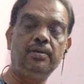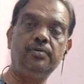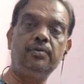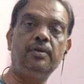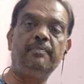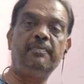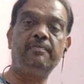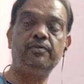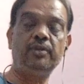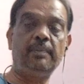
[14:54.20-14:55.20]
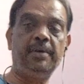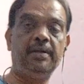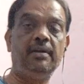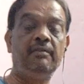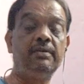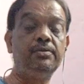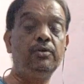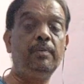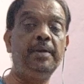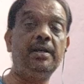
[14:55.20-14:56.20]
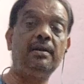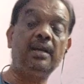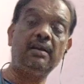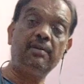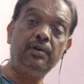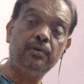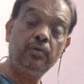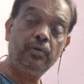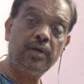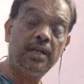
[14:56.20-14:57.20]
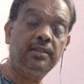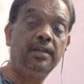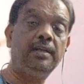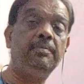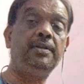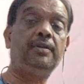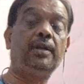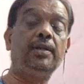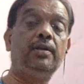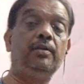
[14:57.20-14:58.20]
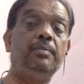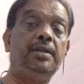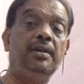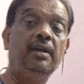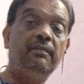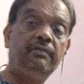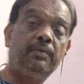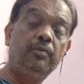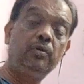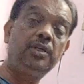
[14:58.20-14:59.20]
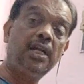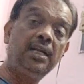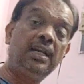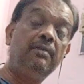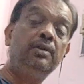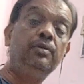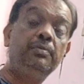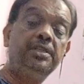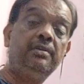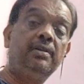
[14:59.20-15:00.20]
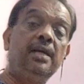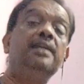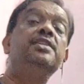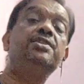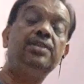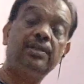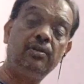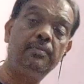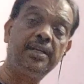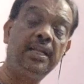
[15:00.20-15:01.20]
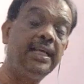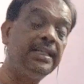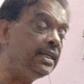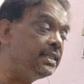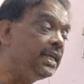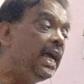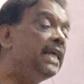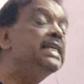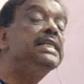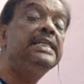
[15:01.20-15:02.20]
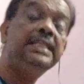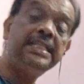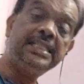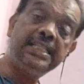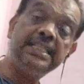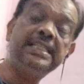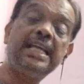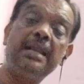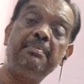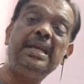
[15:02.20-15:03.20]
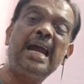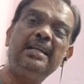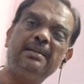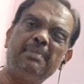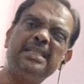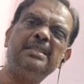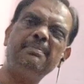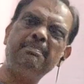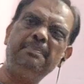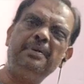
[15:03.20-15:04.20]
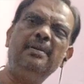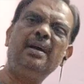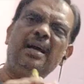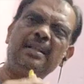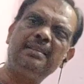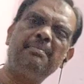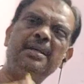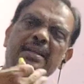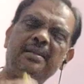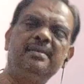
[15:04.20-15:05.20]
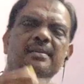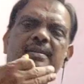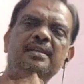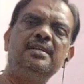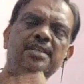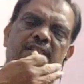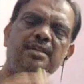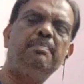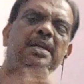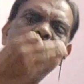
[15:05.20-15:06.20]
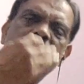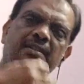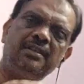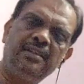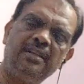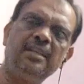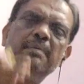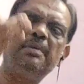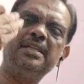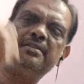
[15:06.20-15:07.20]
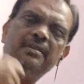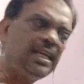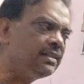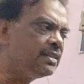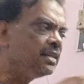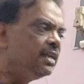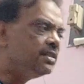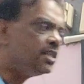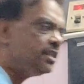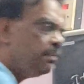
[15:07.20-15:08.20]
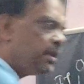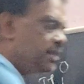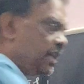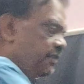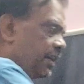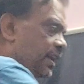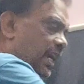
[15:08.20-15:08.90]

to Surya Pe. From Suryapet I travel to Koda 30 kilometer. From Koda I travel to Vijayawada 60 kilometer. this, distance can be added by simple arithmetic. 60 plus 30 plus like this, 60 plus 35,